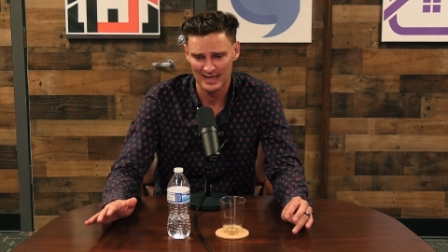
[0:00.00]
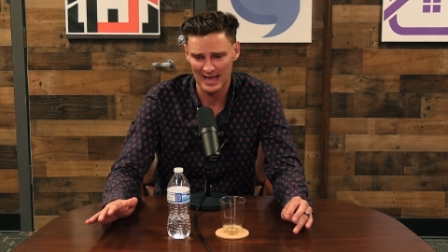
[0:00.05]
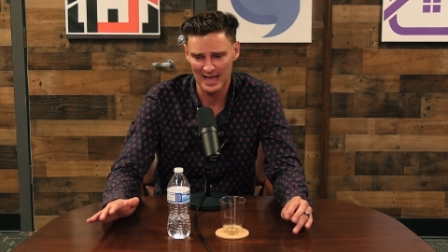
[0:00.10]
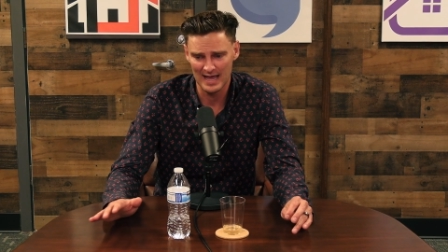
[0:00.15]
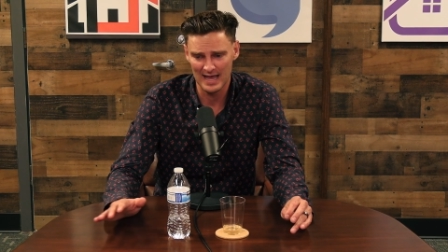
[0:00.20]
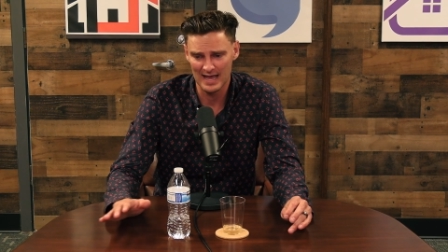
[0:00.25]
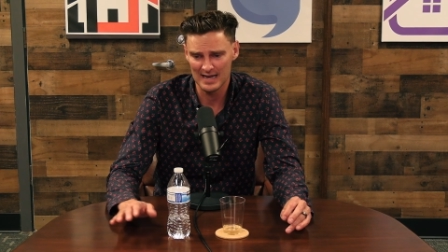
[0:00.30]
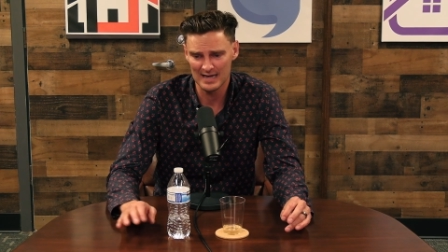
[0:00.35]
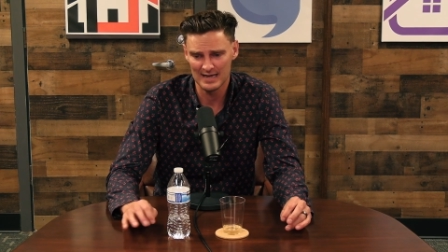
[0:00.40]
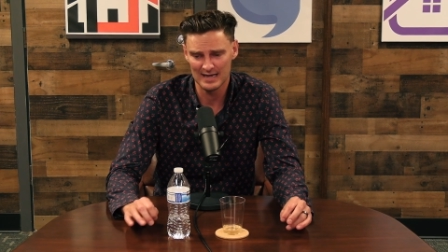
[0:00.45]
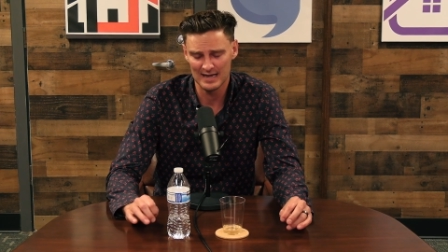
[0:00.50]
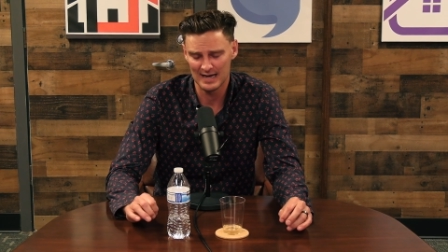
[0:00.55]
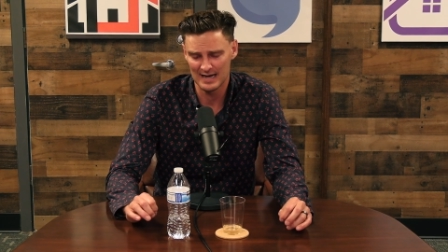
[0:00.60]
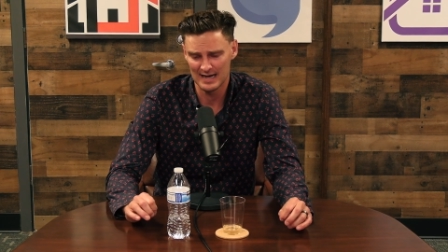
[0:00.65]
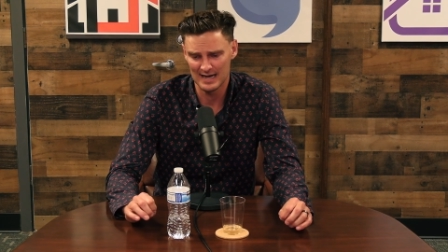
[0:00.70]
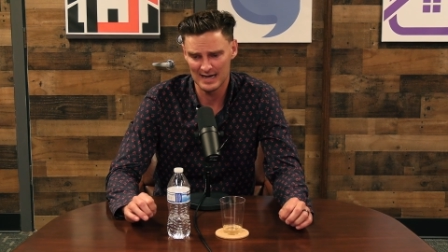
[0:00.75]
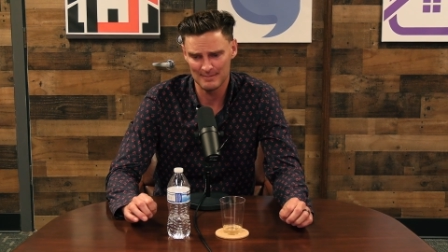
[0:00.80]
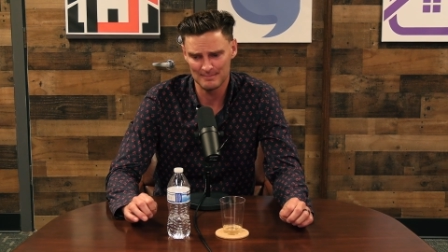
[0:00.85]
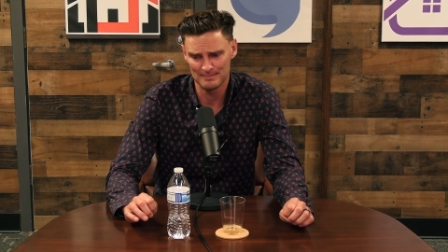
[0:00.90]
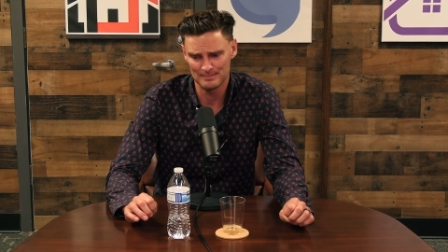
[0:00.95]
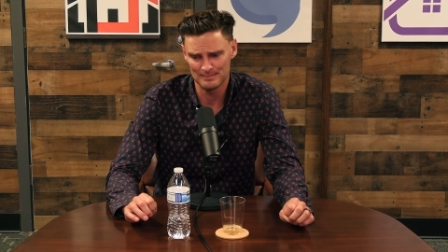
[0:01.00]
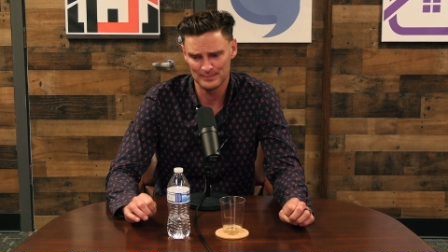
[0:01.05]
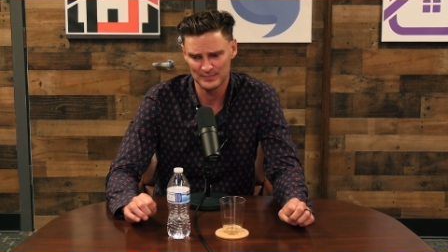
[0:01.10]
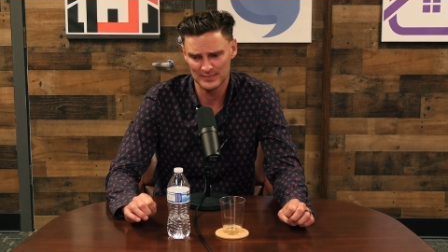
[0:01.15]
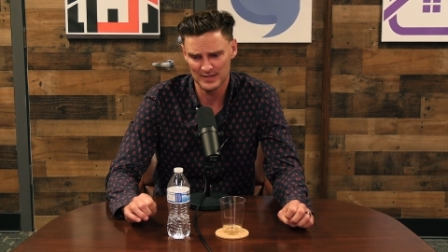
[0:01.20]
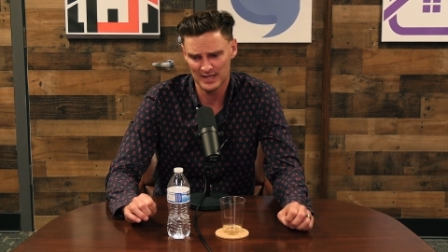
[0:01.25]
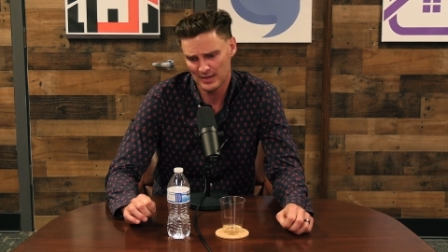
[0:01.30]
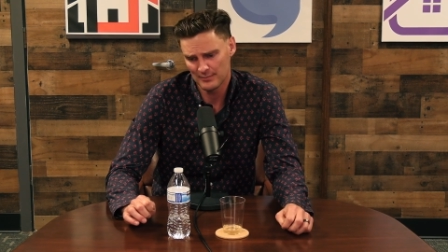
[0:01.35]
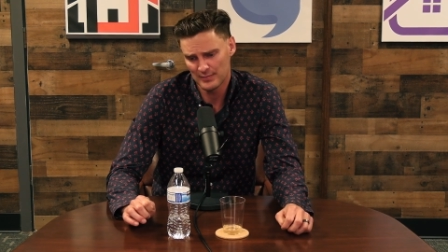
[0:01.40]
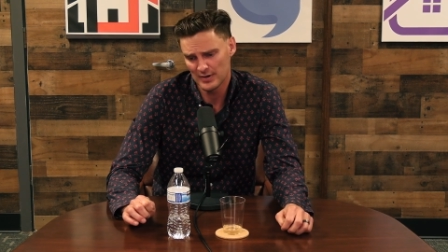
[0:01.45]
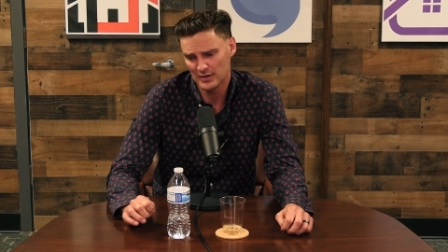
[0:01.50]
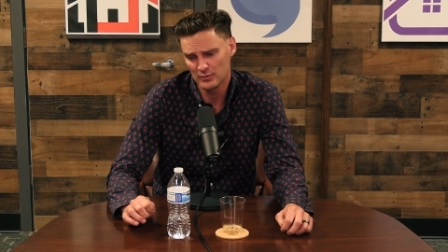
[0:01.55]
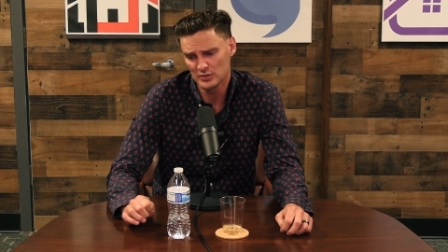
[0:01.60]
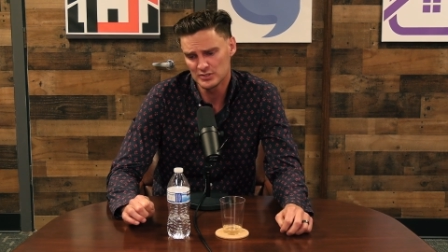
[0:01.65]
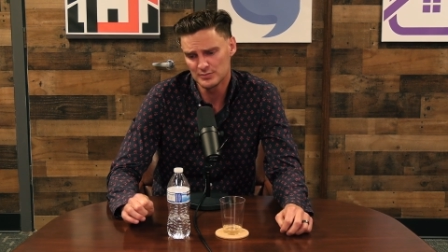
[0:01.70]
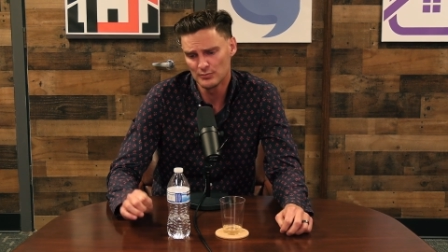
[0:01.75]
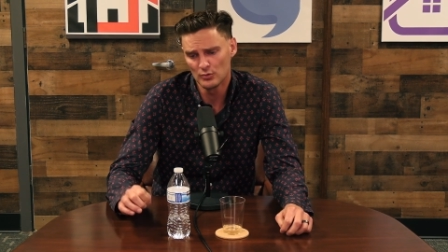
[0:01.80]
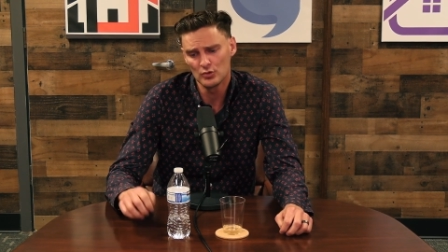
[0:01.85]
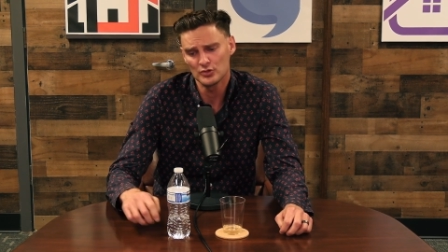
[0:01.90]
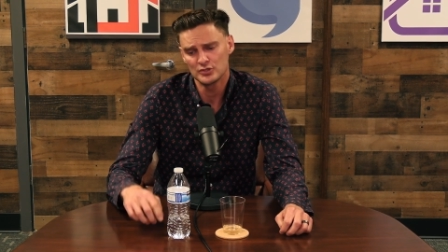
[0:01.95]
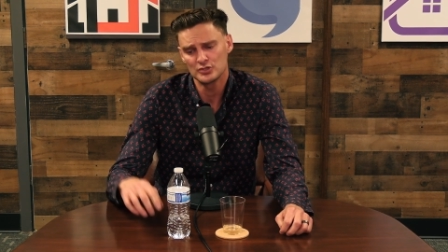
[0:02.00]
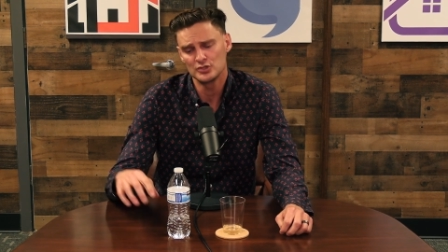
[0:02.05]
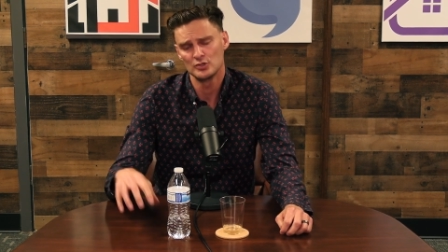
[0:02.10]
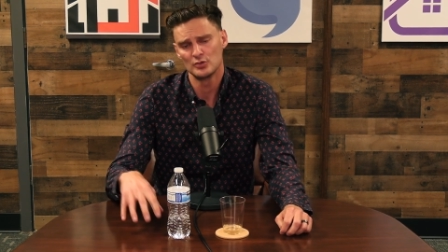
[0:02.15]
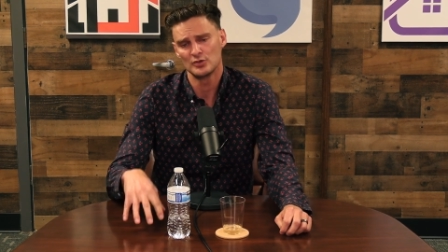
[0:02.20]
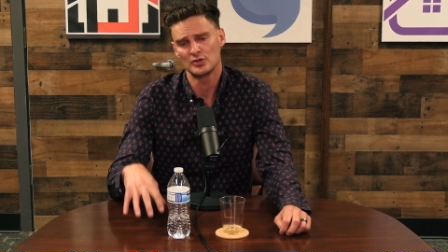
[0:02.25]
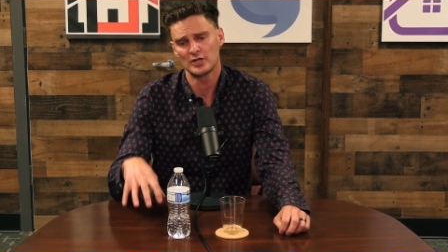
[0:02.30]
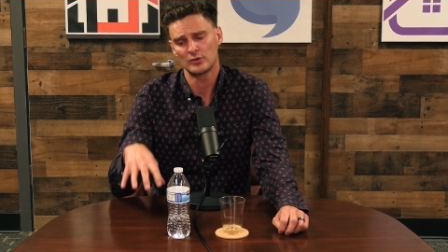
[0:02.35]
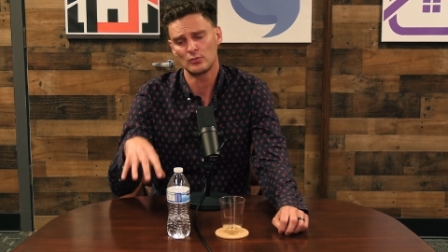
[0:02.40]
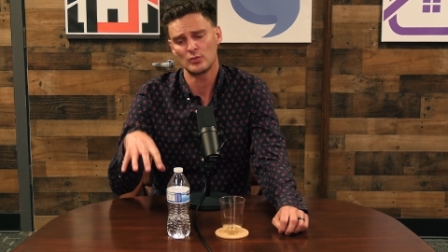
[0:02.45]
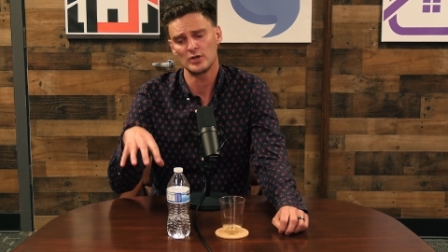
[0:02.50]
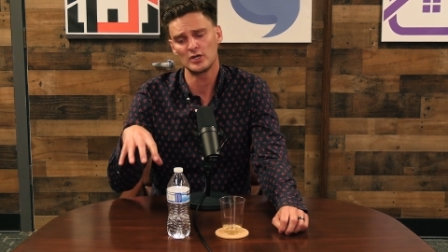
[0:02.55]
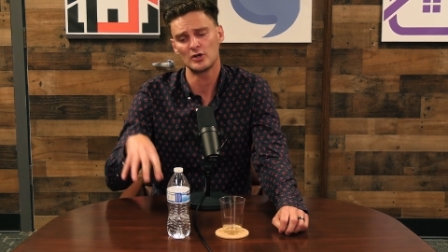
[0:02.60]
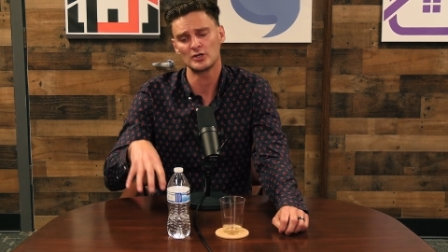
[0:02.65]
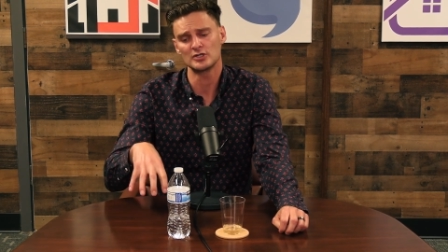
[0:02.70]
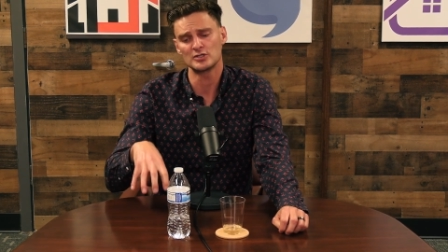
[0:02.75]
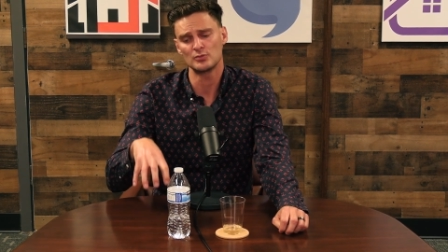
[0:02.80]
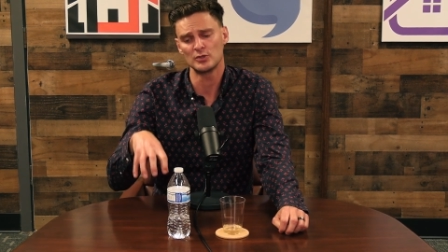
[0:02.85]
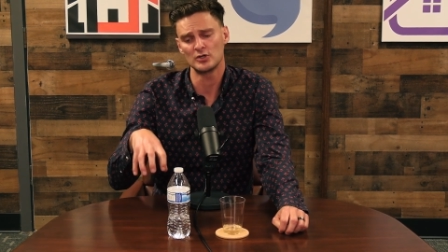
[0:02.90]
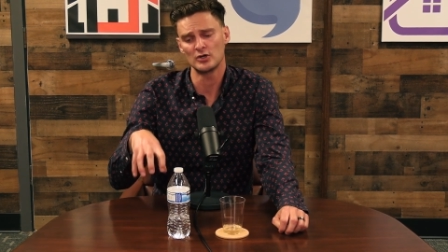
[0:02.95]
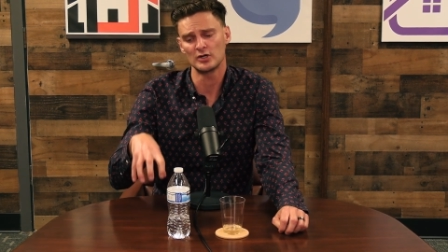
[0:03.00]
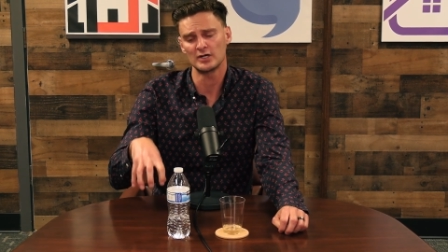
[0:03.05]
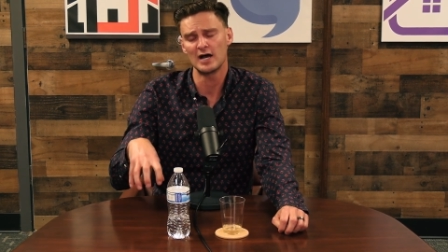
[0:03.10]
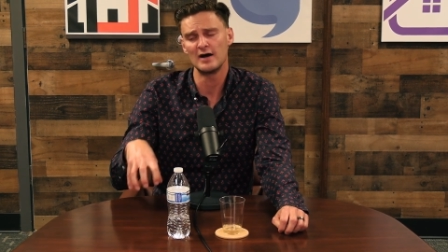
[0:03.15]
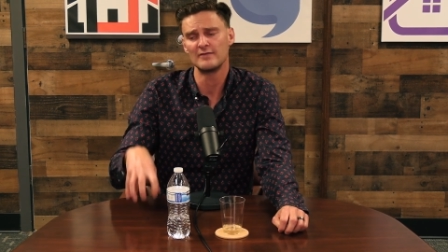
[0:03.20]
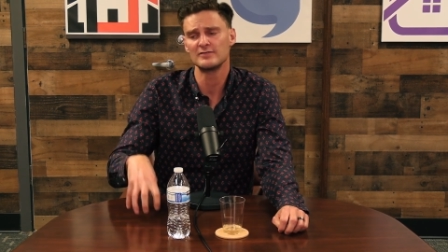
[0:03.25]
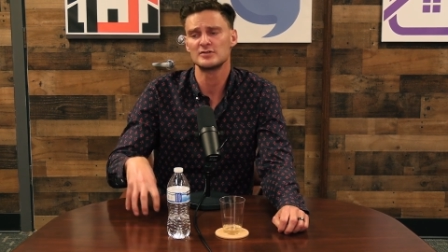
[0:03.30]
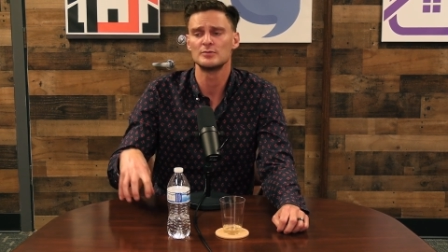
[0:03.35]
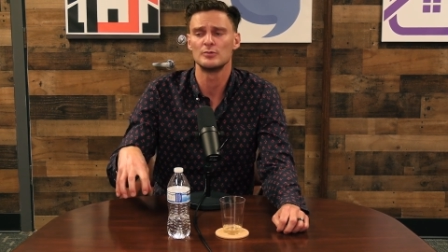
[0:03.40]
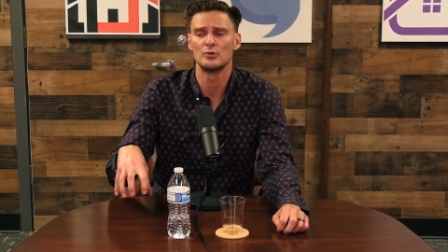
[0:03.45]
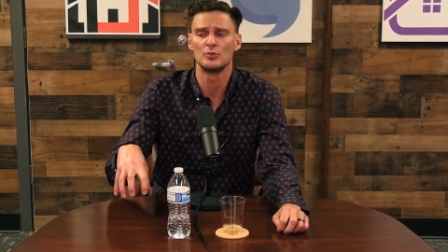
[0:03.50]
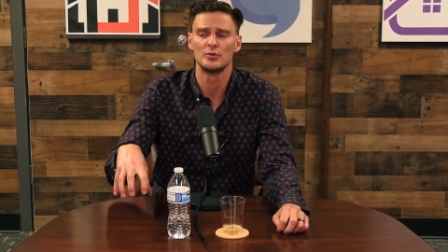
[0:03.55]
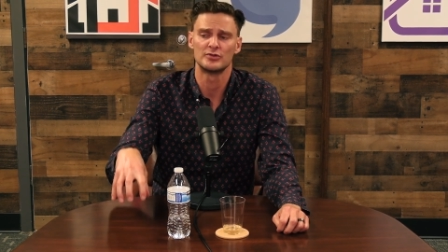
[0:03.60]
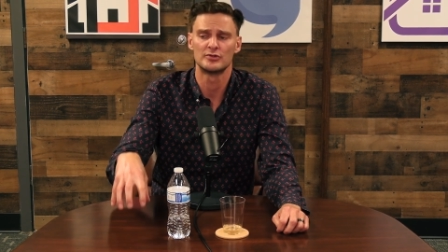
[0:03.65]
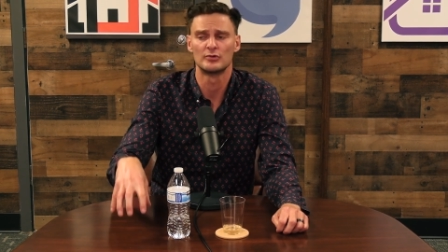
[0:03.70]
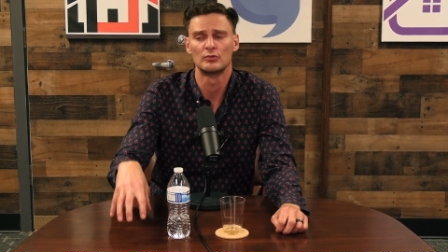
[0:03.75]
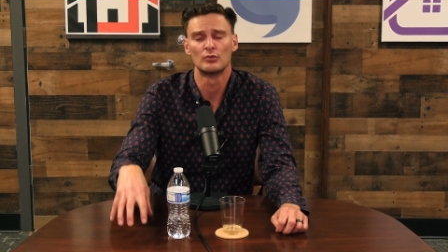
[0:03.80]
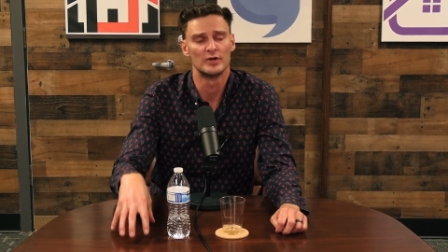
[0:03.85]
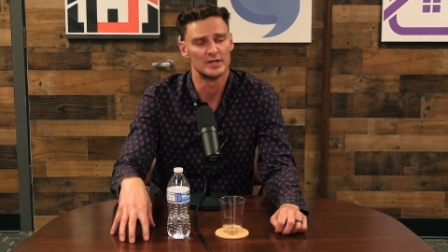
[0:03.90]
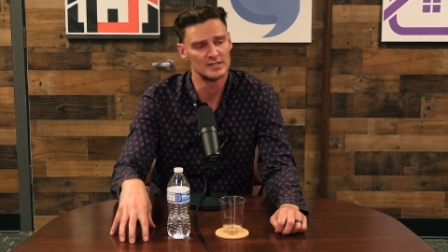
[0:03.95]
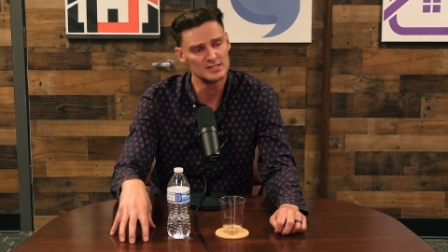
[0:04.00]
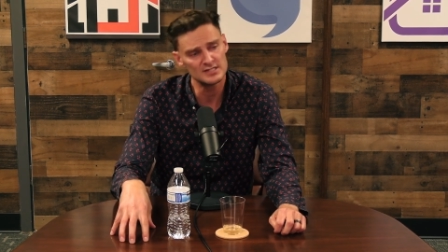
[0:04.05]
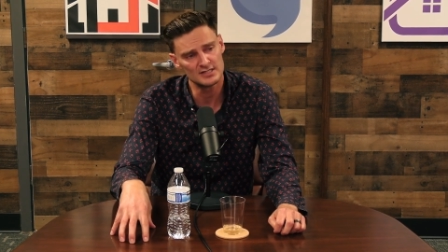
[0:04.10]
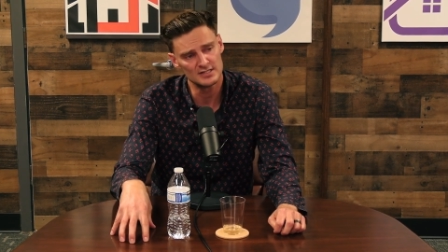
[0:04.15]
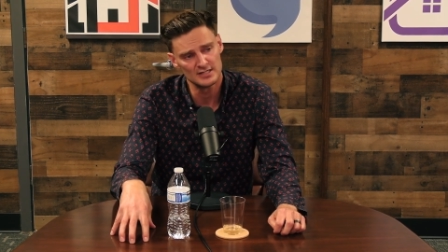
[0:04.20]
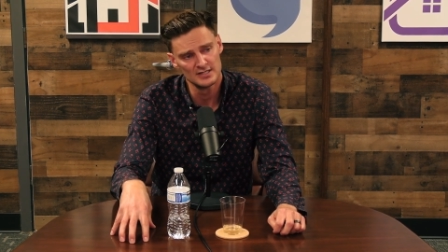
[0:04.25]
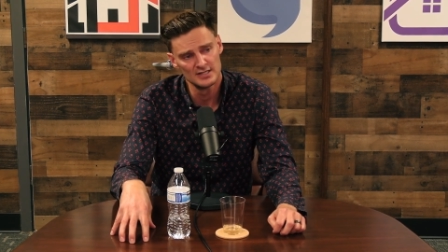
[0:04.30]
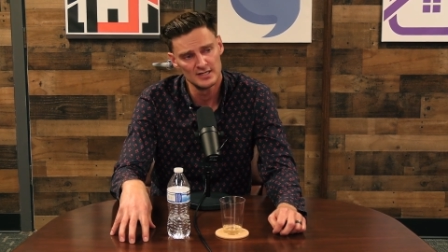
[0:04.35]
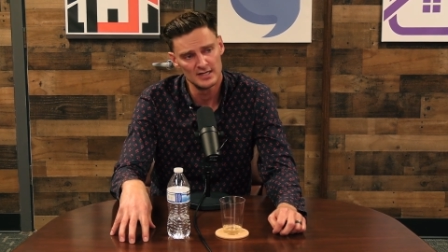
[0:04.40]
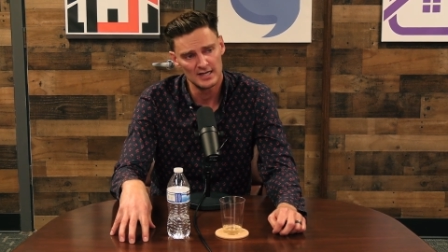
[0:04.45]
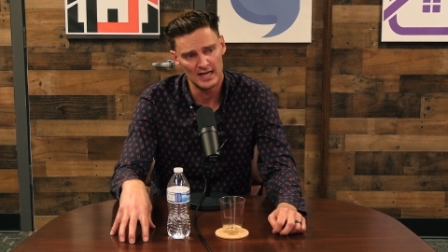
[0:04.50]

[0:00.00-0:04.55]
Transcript: And um, it, but it was more to do with like we got we got comfortable with the risk.